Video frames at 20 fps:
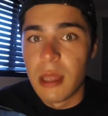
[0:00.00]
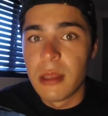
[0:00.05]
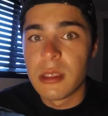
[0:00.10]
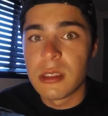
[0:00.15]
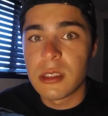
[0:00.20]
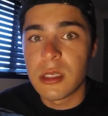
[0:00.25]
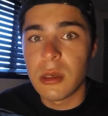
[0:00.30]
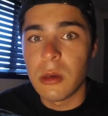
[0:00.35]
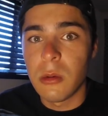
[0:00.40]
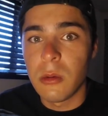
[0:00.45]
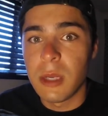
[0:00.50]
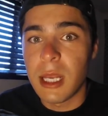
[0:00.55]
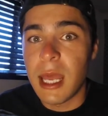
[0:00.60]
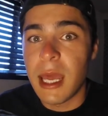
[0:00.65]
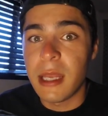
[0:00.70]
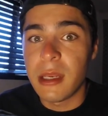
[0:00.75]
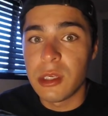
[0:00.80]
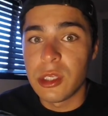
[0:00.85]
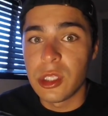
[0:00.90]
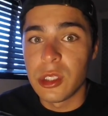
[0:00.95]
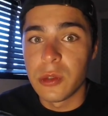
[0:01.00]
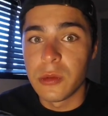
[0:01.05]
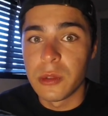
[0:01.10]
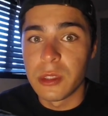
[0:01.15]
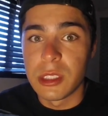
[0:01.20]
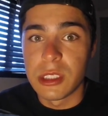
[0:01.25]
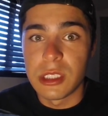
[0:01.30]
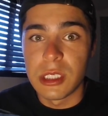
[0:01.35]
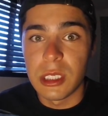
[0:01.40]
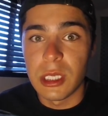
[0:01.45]
So what I had to do
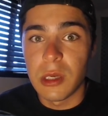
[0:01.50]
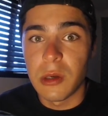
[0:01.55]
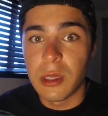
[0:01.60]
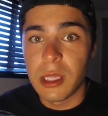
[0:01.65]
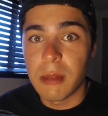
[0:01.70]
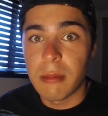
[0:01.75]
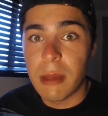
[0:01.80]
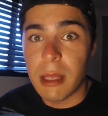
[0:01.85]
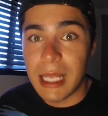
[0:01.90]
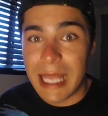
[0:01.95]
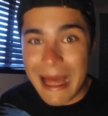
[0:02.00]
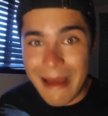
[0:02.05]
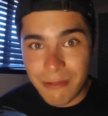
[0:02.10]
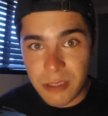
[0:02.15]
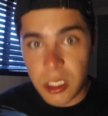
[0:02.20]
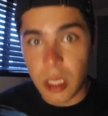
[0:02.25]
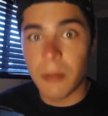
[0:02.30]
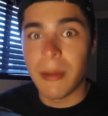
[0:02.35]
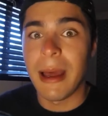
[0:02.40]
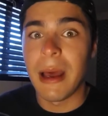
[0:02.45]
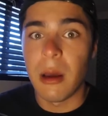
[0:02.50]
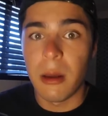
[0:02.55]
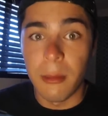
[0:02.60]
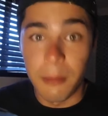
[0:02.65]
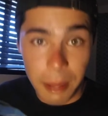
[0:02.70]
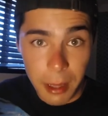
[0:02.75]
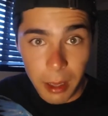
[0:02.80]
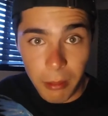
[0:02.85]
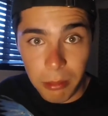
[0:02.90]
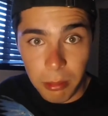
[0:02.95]
was, get my laptop out in
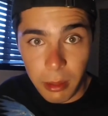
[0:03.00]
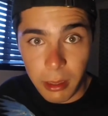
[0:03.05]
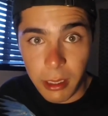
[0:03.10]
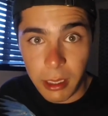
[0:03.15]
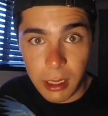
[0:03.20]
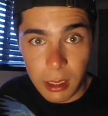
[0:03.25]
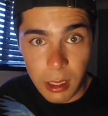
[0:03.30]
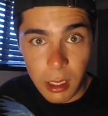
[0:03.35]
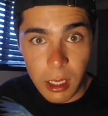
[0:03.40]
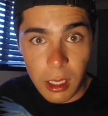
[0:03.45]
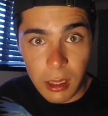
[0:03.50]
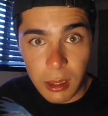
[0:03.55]
public,